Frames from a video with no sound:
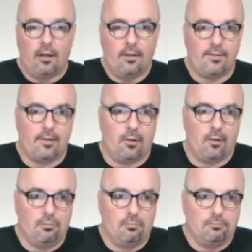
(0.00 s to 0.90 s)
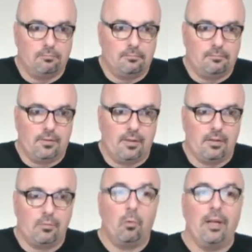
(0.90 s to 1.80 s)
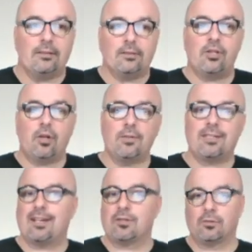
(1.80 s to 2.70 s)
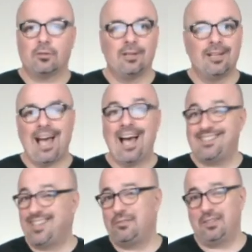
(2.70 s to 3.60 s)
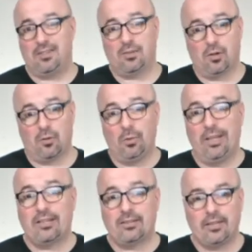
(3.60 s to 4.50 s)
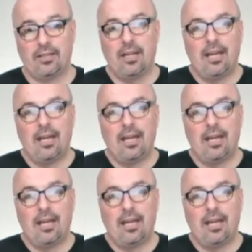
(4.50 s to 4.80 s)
So the weekly show schedule, I definitely start weekly.